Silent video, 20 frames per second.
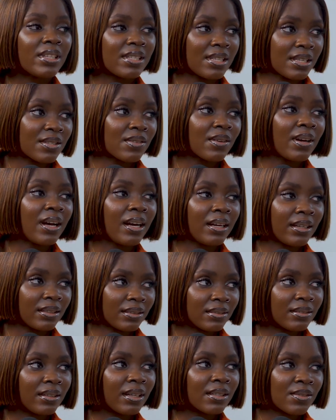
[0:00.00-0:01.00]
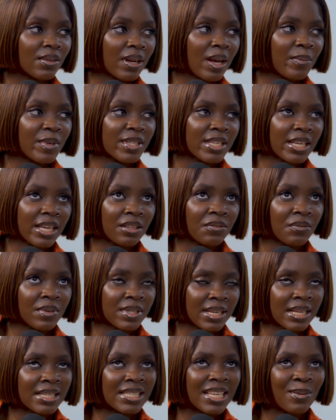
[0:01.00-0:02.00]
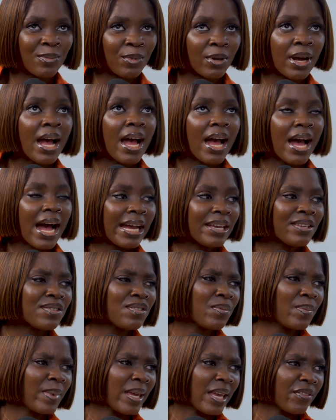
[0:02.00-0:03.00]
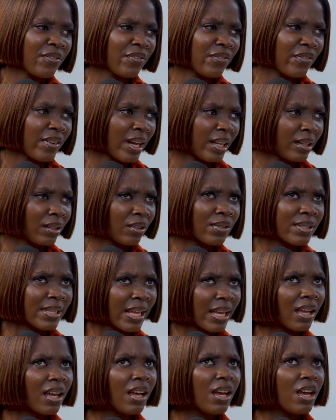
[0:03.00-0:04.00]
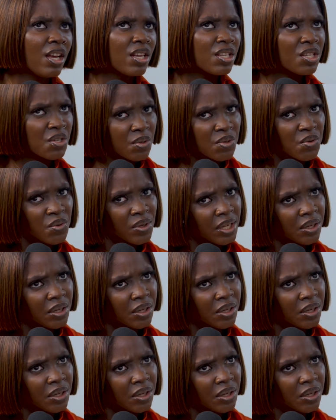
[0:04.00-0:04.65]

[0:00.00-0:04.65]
listened to her music in recent time, but I used to be a fan because like she was really